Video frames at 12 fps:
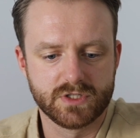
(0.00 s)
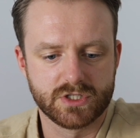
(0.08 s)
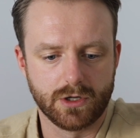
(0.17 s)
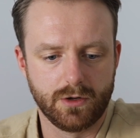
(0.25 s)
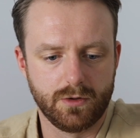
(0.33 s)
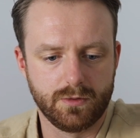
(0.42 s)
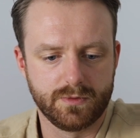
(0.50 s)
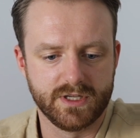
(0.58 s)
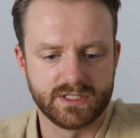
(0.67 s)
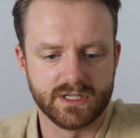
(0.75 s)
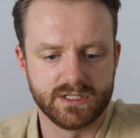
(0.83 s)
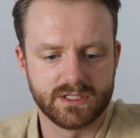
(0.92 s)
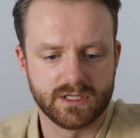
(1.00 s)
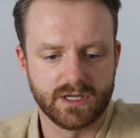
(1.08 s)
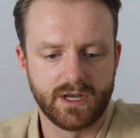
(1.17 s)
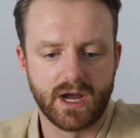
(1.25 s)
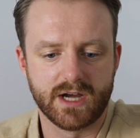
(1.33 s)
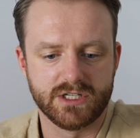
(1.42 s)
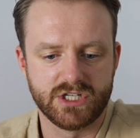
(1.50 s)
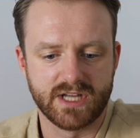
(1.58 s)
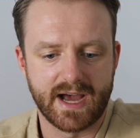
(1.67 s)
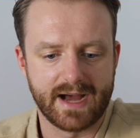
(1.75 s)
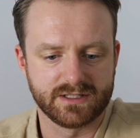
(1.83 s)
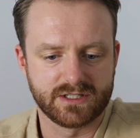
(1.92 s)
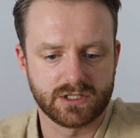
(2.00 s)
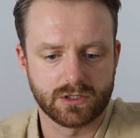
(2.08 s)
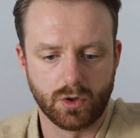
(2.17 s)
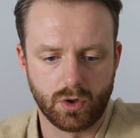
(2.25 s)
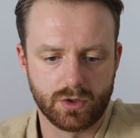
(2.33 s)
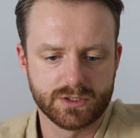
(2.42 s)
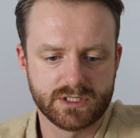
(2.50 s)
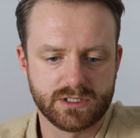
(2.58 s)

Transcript: So this is an IG ads course.